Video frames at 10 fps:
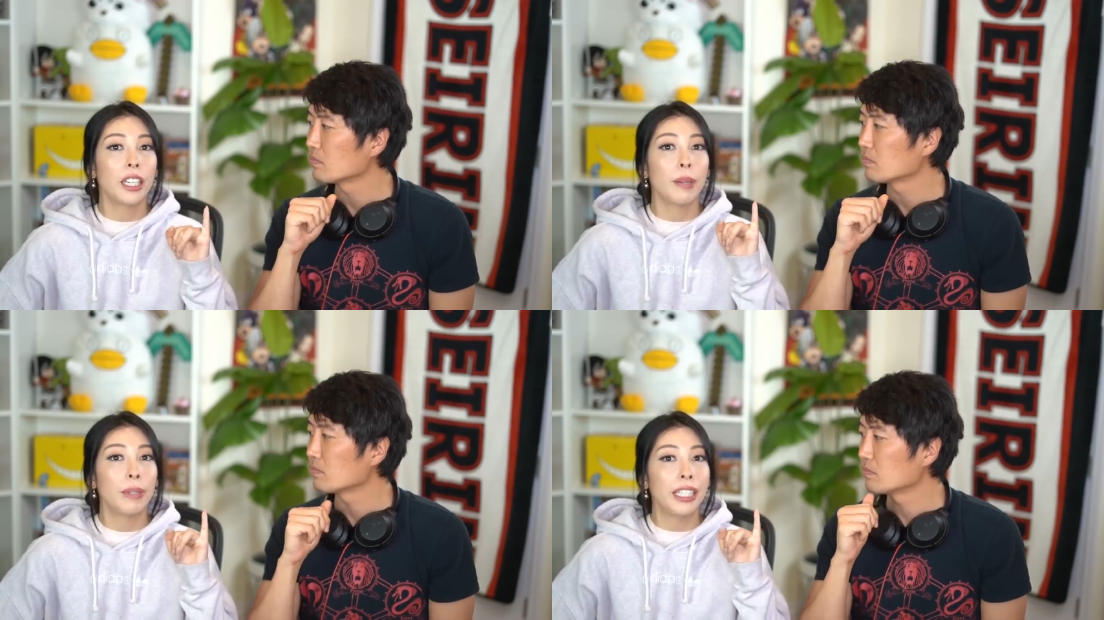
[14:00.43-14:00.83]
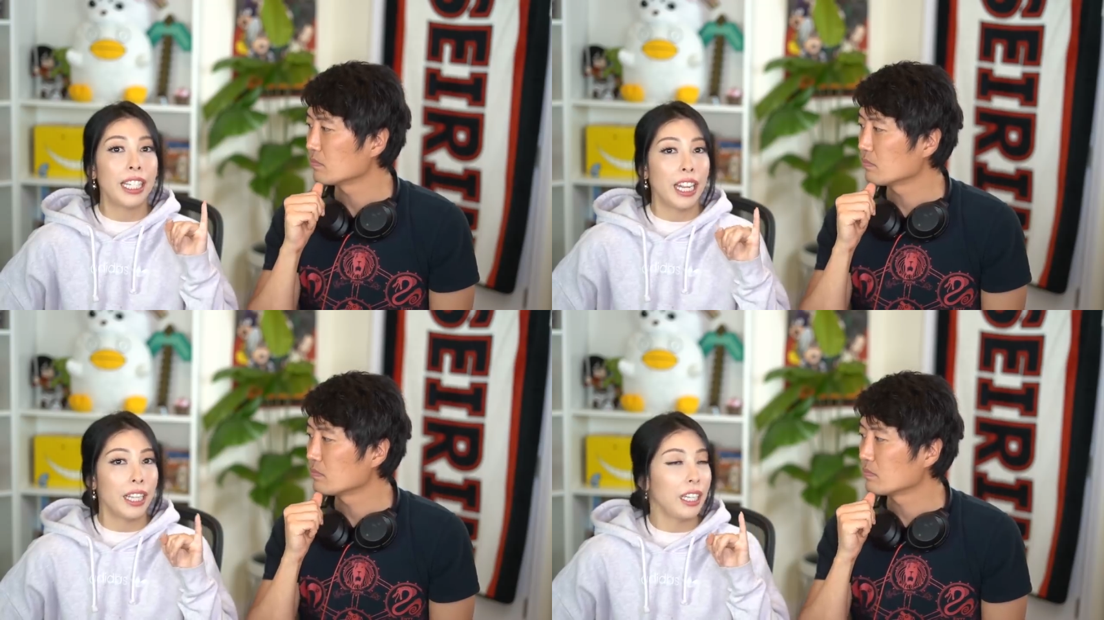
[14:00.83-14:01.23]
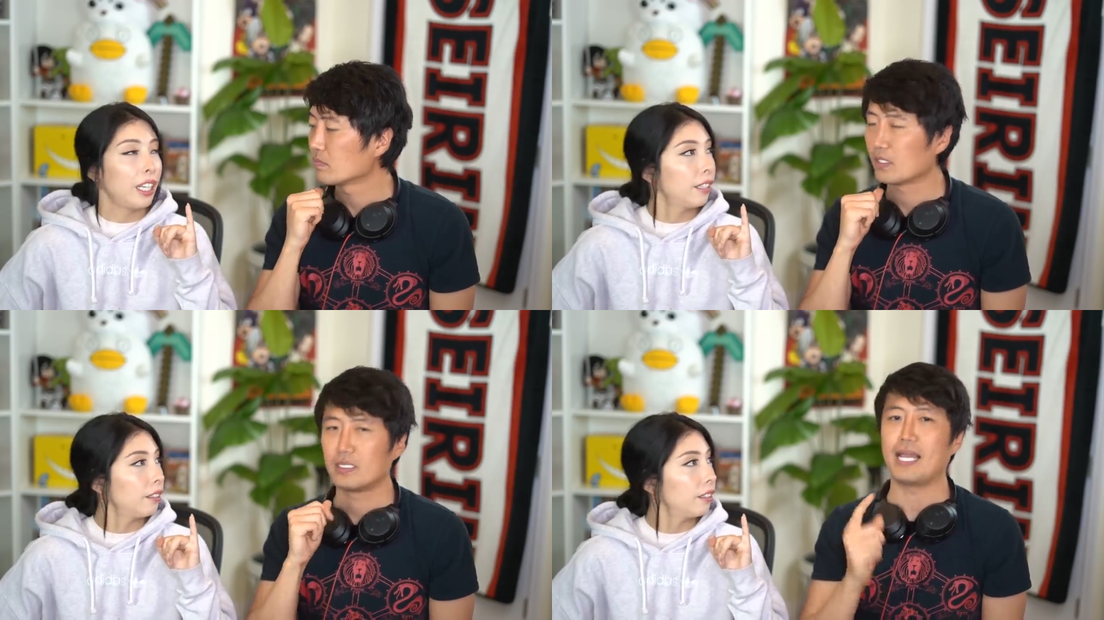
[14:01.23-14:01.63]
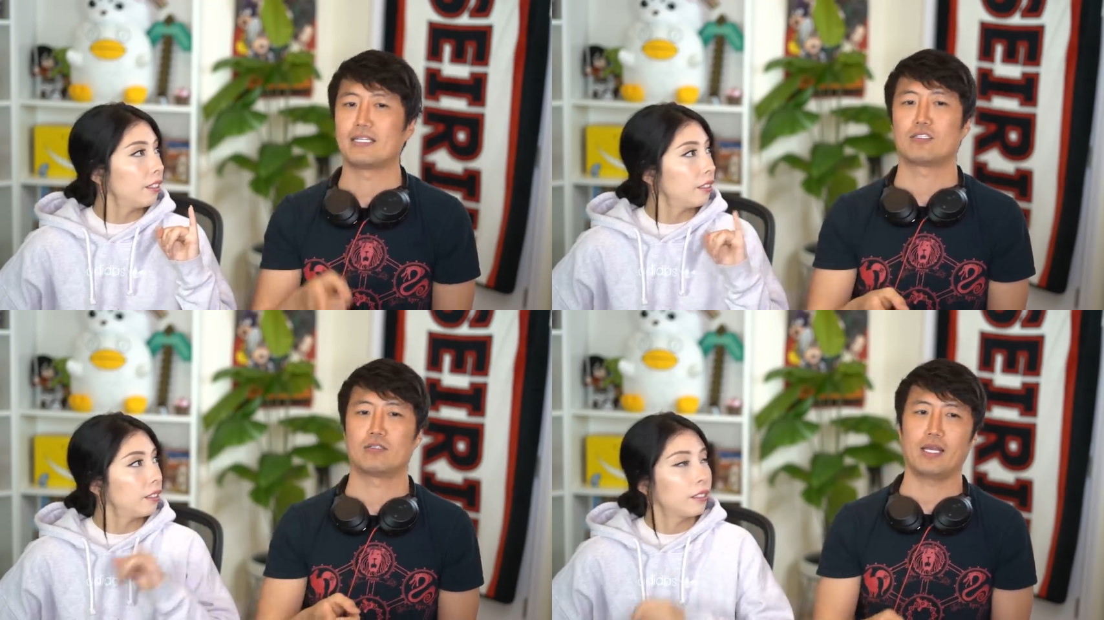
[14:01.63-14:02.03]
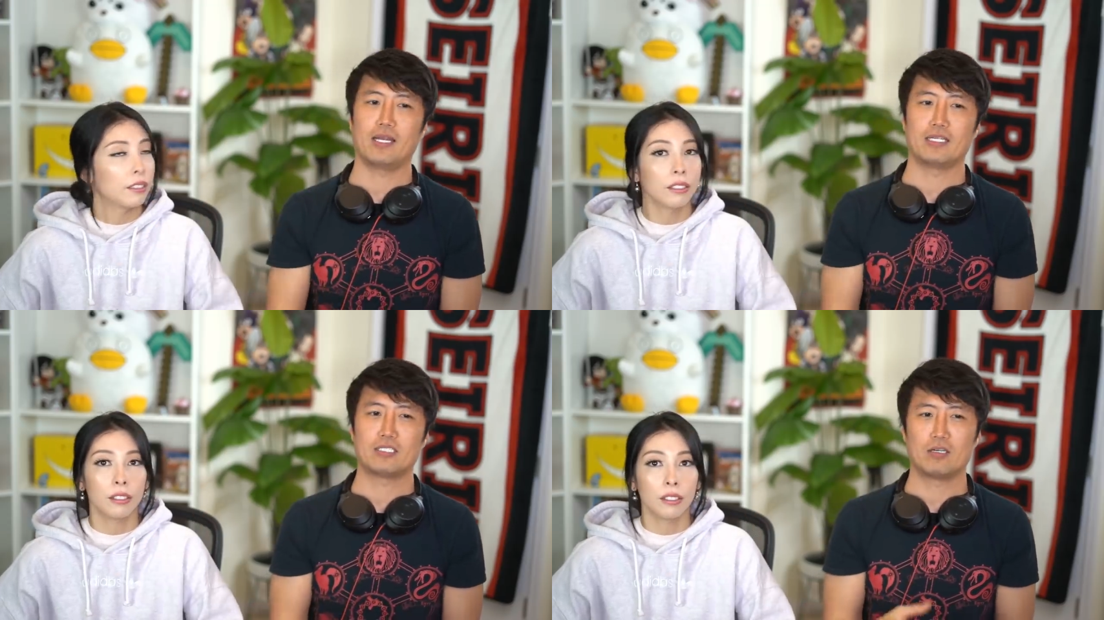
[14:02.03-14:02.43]
Speaker 1: to be daily.
Speaker 2: Yeah, so
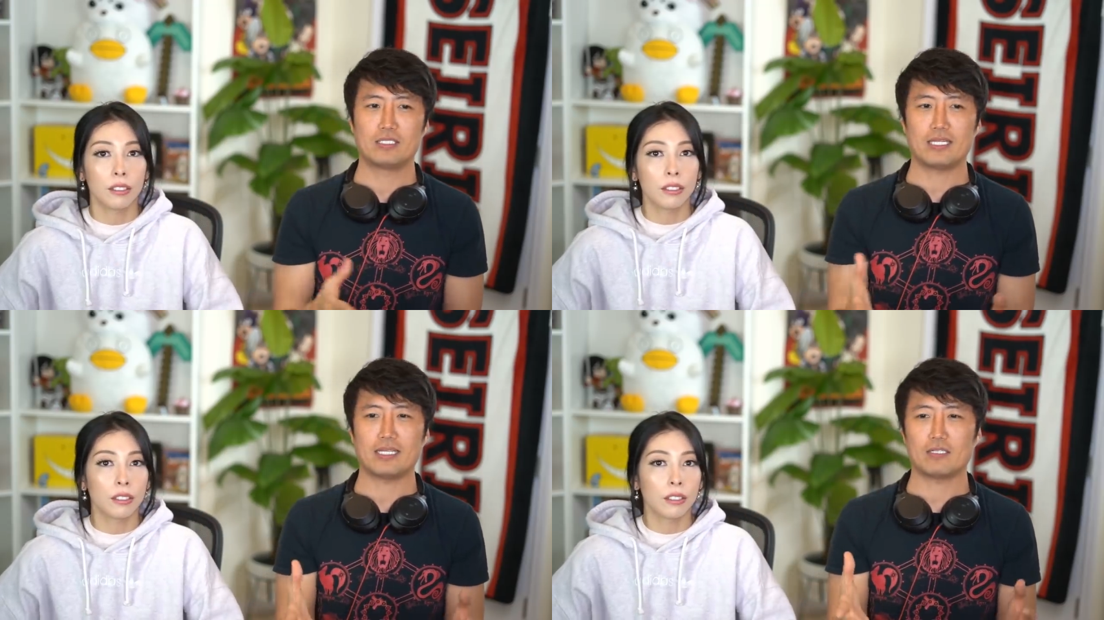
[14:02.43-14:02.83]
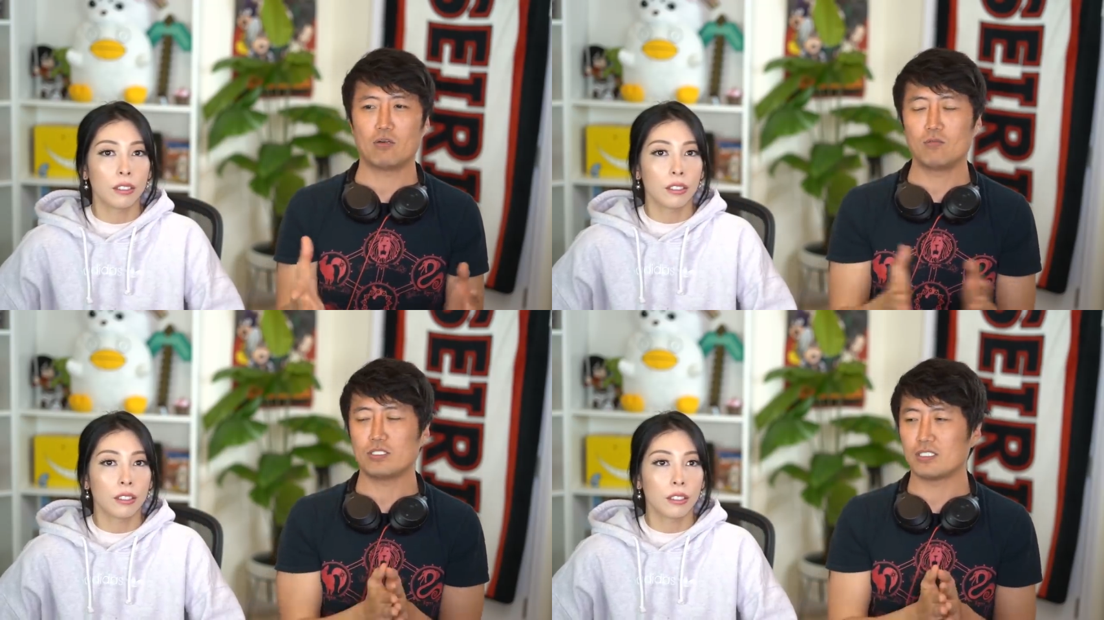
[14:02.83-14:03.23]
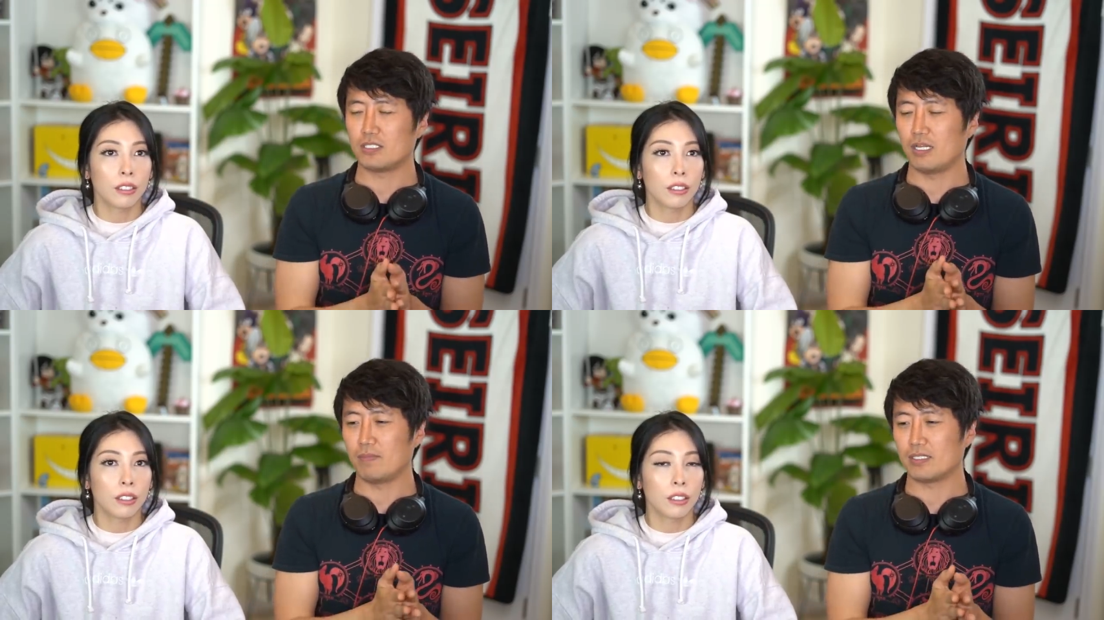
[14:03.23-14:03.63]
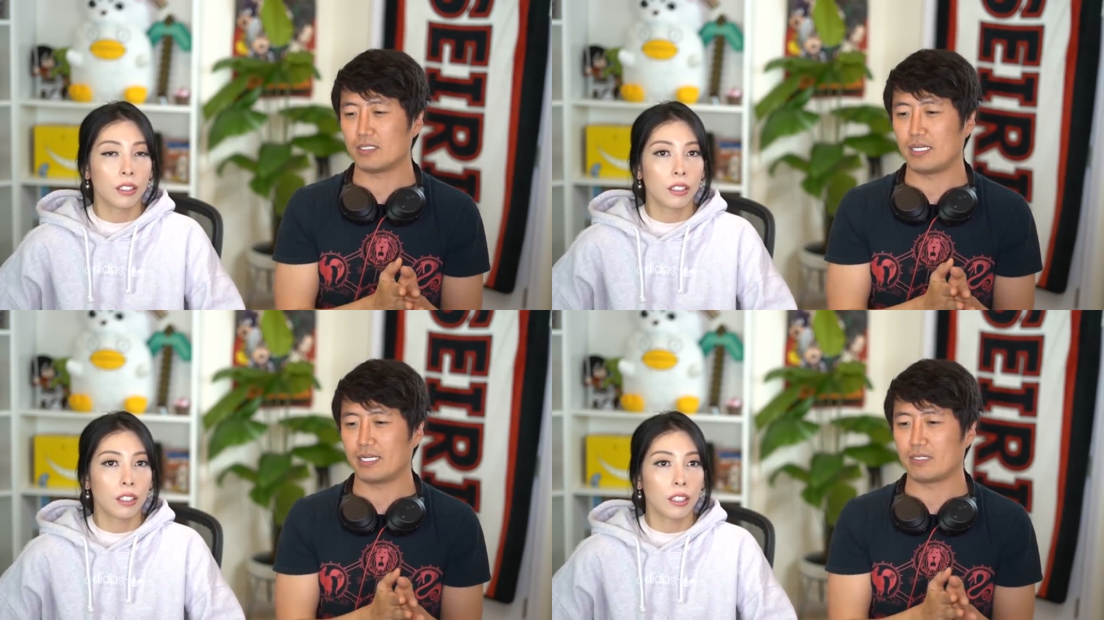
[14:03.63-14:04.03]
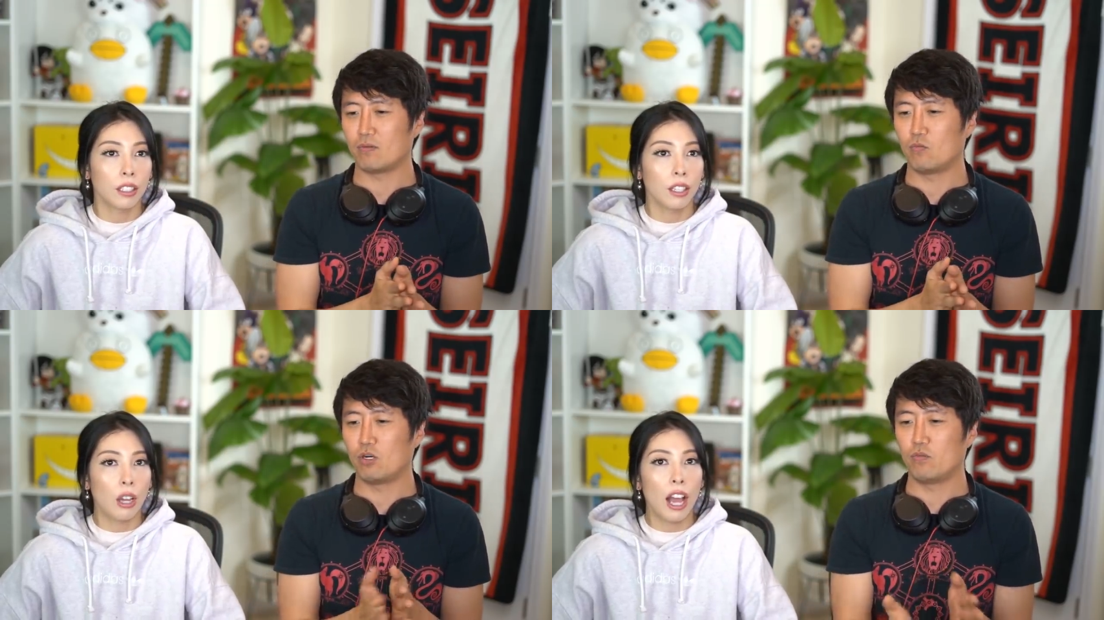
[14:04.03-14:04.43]
daily. So it's like almost the same as like
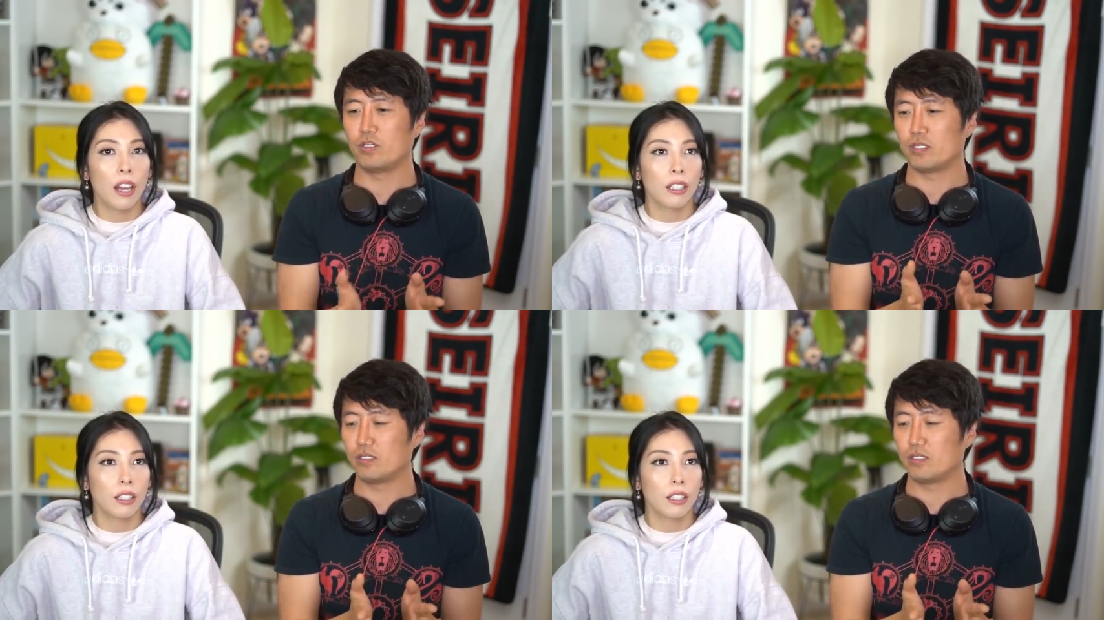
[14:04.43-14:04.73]
what we...